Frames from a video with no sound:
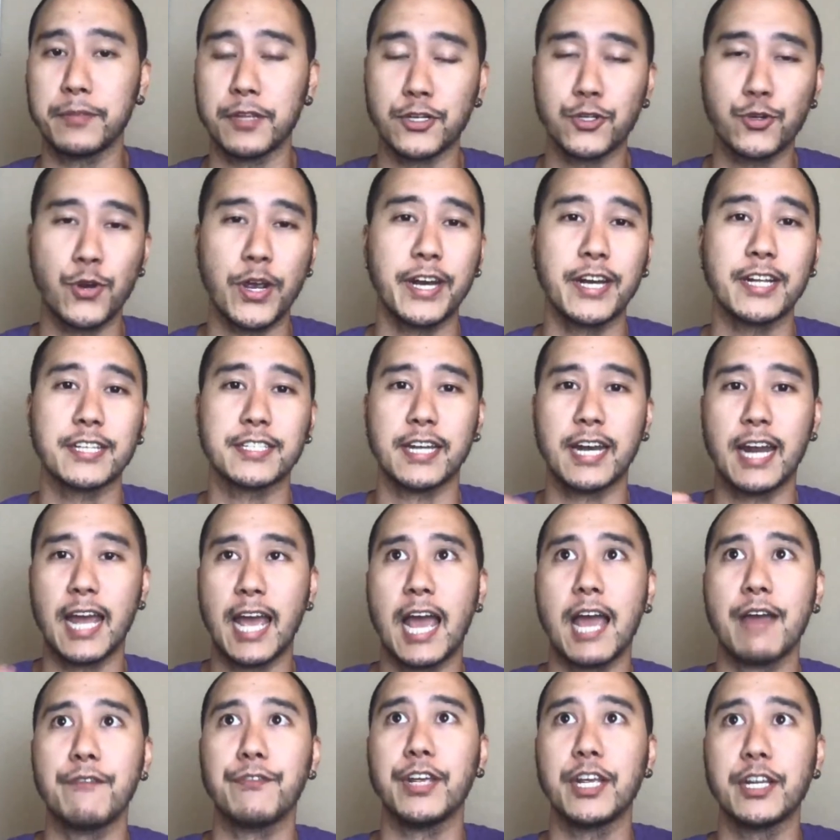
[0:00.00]
trainings that I
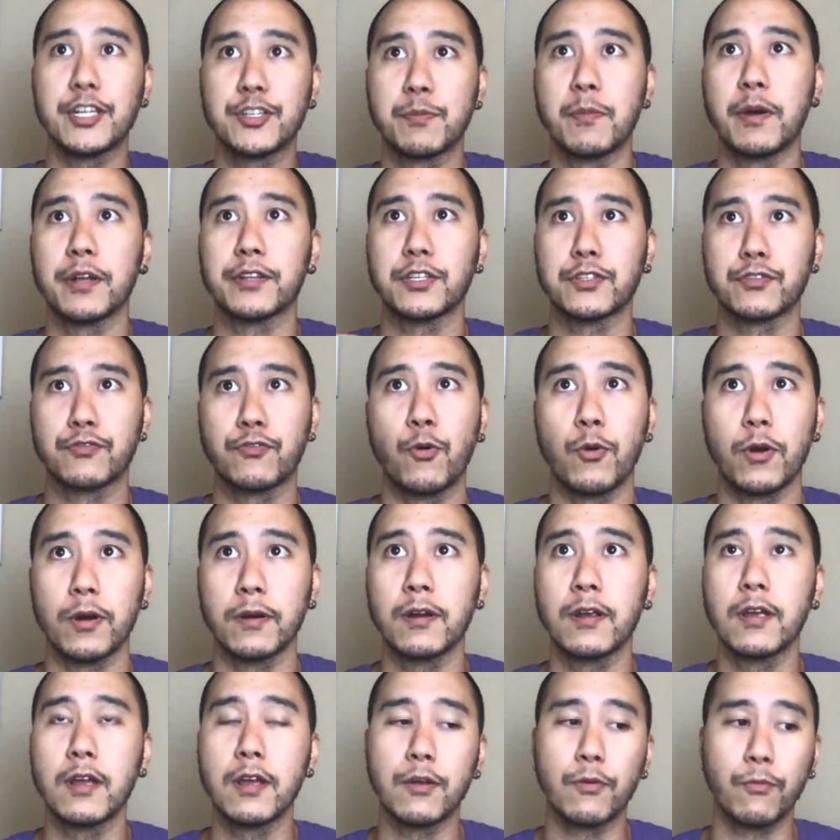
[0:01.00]
have each month is for,
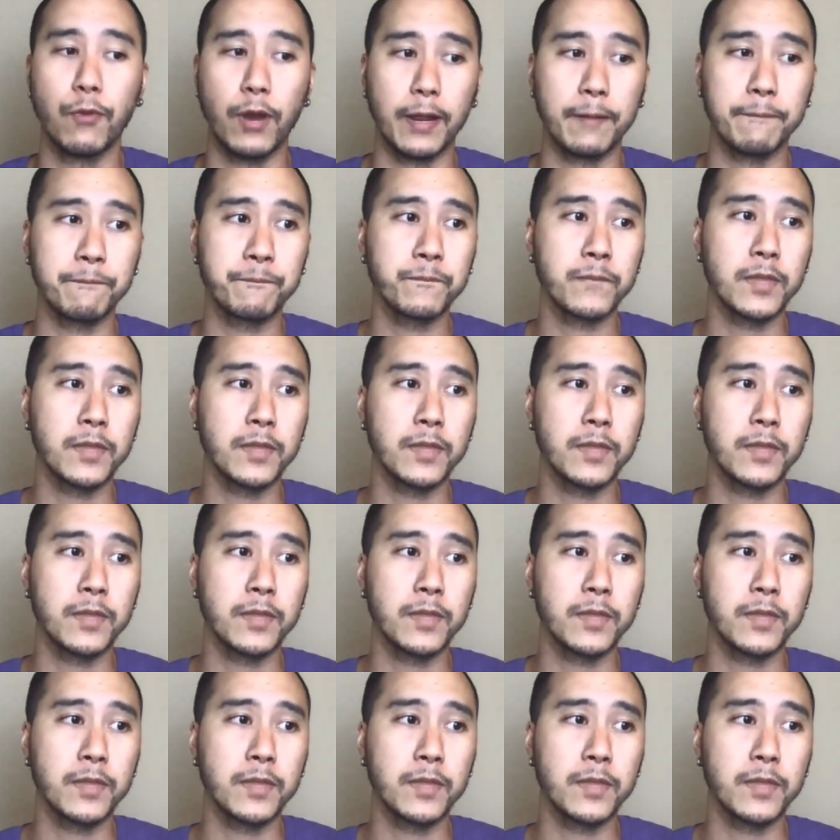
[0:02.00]
right?